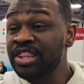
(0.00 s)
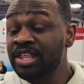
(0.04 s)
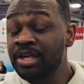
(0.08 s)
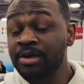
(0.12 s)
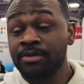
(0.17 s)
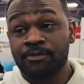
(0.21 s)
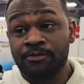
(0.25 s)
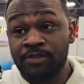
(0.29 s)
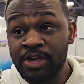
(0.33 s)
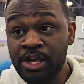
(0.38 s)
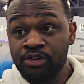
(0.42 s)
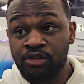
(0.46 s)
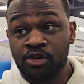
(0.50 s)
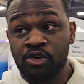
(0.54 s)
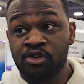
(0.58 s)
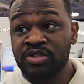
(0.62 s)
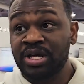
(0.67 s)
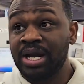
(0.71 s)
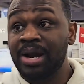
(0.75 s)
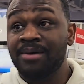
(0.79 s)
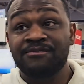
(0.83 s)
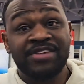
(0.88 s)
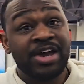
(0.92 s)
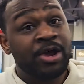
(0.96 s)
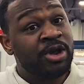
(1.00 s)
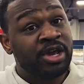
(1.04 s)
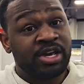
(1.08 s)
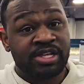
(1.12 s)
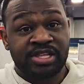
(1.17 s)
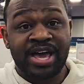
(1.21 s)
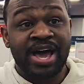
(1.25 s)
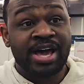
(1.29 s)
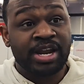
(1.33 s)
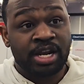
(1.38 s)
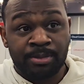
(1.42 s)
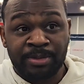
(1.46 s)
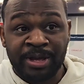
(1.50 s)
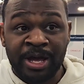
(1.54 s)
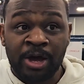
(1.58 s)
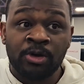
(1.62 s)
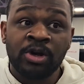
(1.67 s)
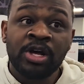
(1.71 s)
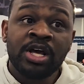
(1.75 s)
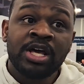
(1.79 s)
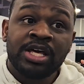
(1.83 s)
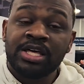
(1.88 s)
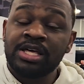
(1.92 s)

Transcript: of the features that I'm very excited about